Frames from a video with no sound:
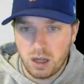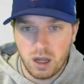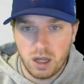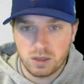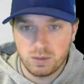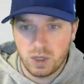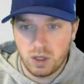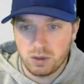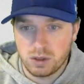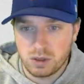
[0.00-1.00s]

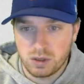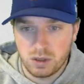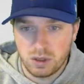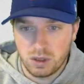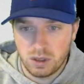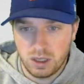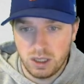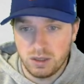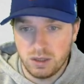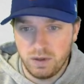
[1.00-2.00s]
asymptotes
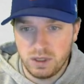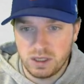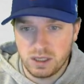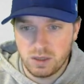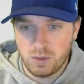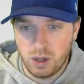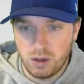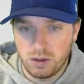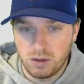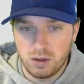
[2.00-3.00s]
in physics as
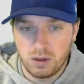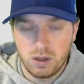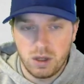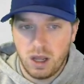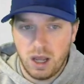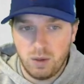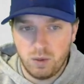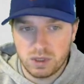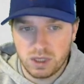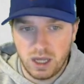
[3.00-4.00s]
well. And
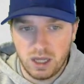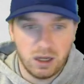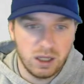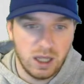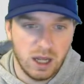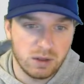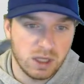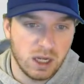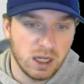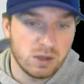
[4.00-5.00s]
once again, on the
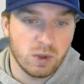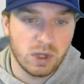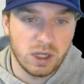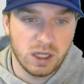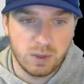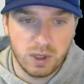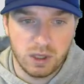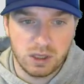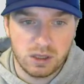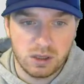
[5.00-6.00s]
outsides, we're going to
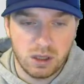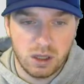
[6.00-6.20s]
experience,